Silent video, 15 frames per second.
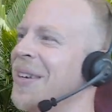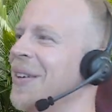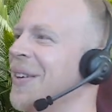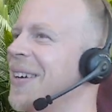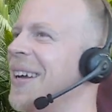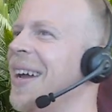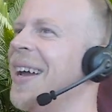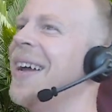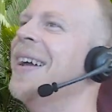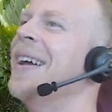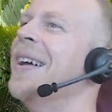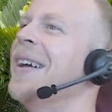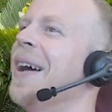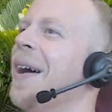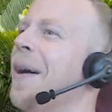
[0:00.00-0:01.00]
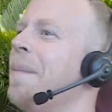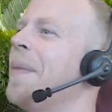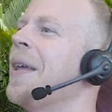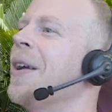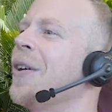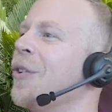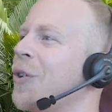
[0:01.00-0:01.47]
Okay,
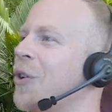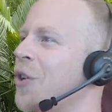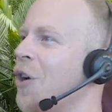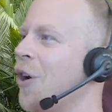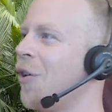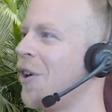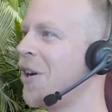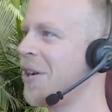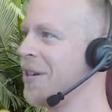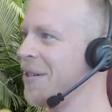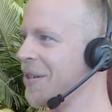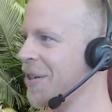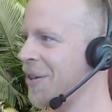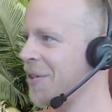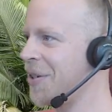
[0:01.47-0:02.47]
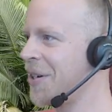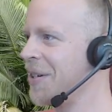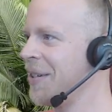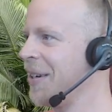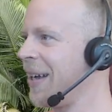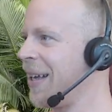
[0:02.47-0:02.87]
go on.